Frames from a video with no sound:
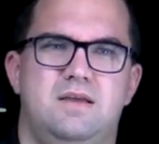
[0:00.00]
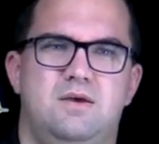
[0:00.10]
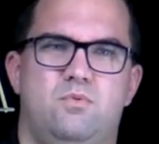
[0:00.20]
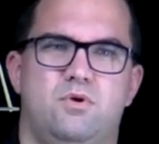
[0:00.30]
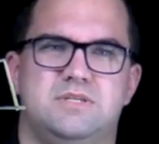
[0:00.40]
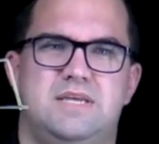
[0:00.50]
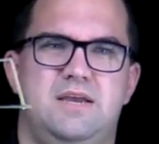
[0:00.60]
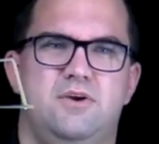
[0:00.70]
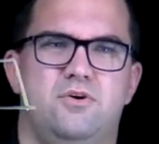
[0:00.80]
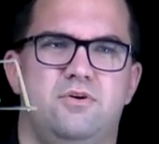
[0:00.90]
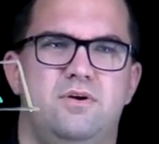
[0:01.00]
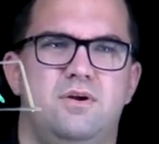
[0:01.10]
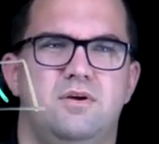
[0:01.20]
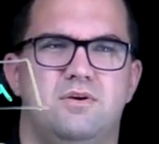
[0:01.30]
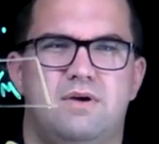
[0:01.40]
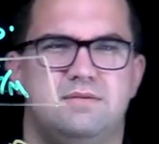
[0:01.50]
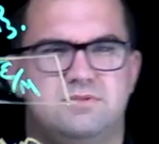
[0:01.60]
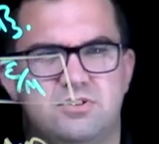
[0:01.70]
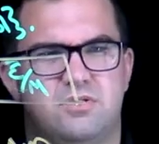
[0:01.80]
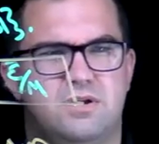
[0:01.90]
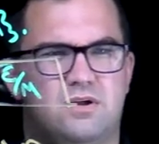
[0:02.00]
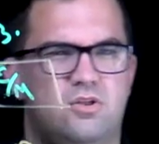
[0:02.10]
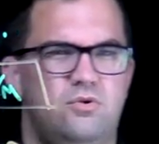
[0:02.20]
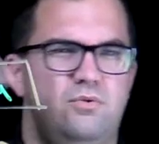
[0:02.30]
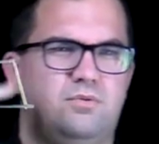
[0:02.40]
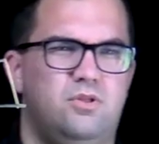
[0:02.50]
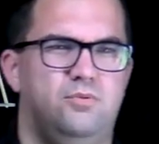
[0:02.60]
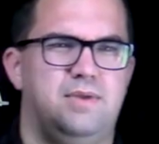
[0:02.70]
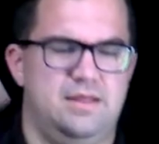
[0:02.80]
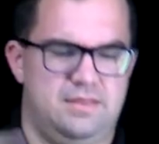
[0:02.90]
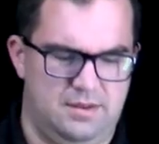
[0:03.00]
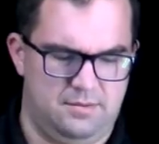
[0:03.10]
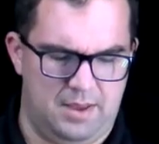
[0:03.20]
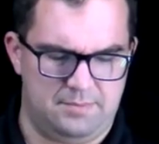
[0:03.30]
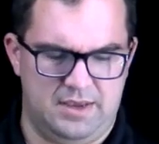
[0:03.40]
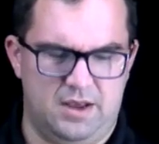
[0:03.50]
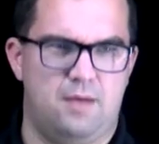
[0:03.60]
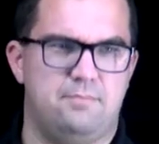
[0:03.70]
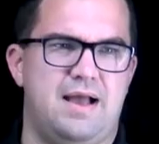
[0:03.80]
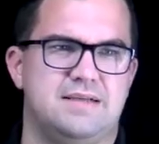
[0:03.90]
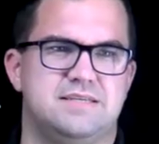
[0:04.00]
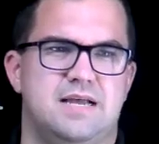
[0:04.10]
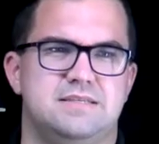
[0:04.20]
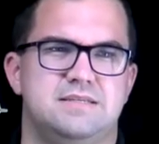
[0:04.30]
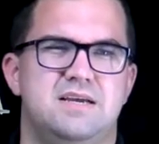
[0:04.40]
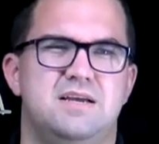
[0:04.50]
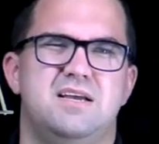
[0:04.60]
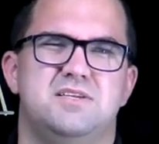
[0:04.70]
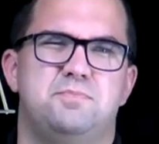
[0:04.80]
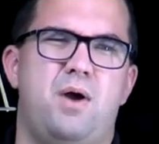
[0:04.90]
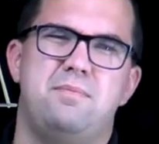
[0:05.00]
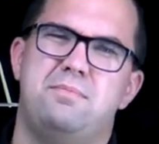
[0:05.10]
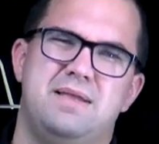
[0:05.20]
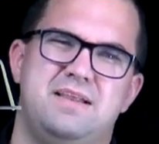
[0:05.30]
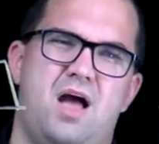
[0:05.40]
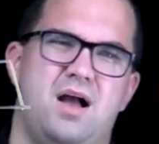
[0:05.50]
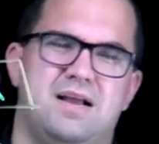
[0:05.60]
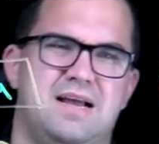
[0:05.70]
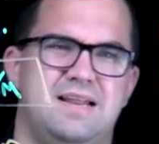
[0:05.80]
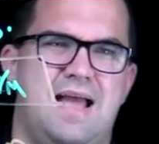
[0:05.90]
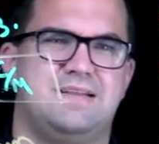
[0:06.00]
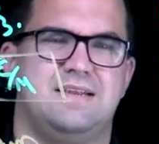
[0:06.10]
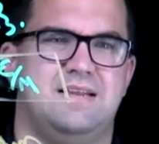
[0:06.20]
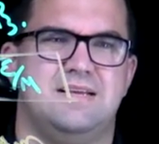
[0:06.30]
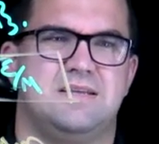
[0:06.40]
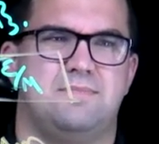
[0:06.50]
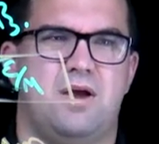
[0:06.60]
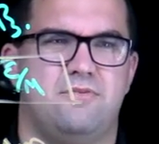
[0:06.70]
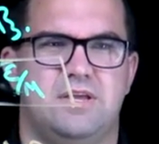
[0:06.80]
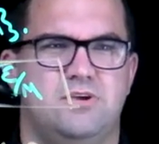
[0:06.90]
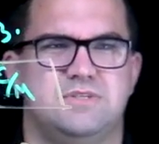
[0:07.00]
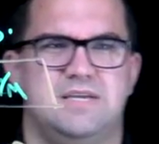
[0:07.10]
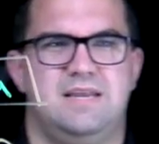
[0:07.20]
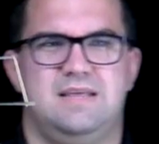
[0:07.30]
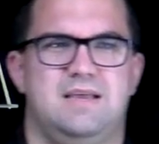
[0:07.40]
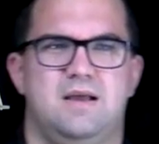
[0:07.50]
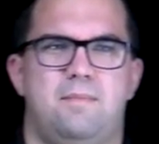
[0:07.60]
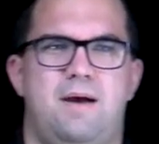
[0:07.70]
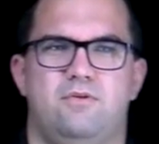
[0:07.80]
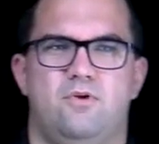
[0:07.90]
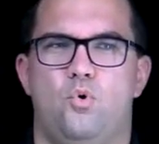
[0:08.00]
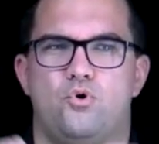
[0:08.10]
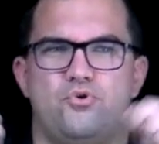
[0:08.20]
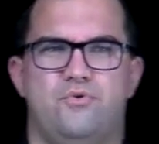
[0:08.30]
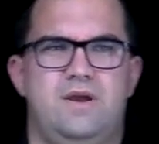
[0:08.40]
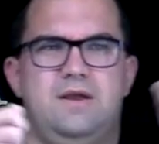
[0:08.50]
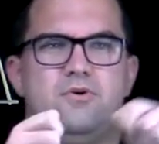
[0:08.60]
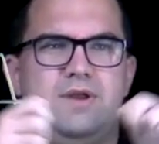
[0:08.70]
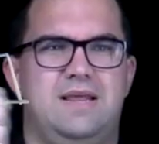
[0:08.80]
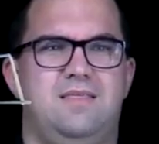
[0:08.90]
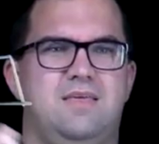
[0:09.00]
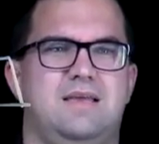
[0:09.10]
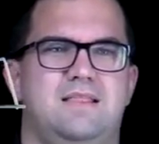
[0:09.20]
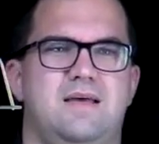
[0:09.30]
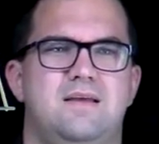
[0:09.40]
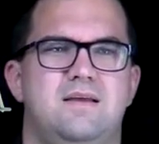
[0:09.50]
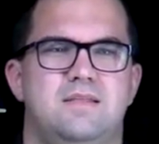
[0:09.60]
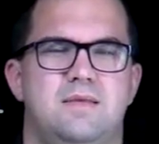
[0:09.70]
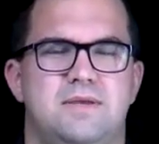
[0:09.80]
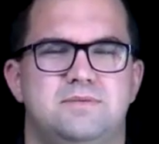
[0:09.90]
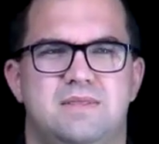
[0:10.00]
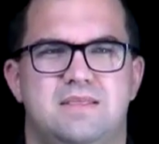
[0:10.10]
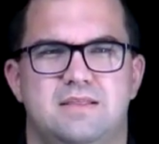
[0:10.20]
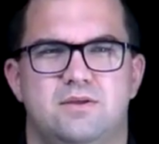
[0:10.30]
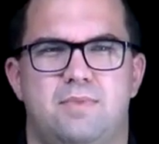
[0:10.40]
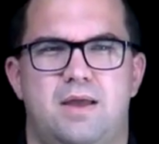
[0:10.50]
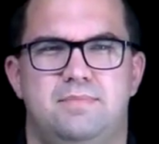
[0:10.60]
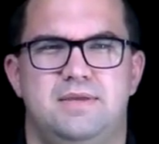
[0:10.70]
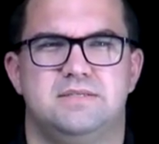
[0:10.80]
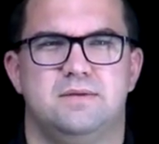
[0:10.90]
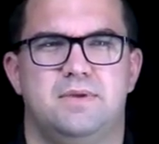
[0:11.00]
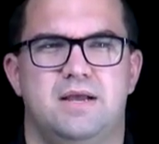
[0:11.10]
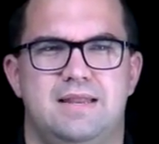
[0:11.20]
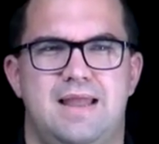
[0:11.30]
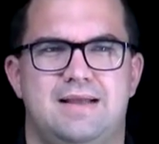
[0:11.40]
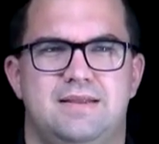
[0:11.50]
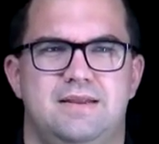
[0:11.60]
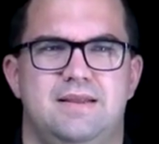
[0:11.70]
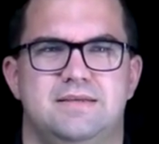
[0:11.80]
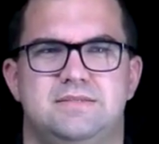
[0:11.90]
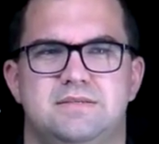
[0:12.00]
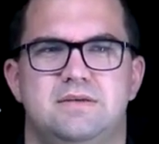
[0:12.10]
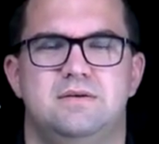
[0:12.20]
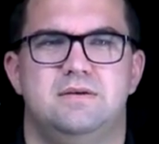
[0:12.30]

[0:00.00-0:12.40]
it works here, right? It's starting to clue me in that it might be compact sets. It's probably not connectedness. I'm not really using anything about ordering or anything that makes me think there might be some connectedness